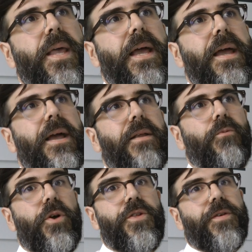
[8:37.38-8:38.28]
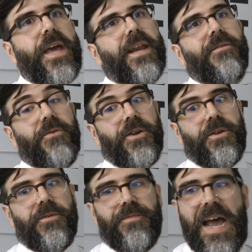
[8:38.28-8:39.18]
And once you get it, what do
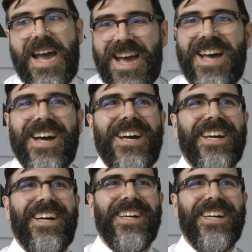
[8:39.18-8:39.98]
you do?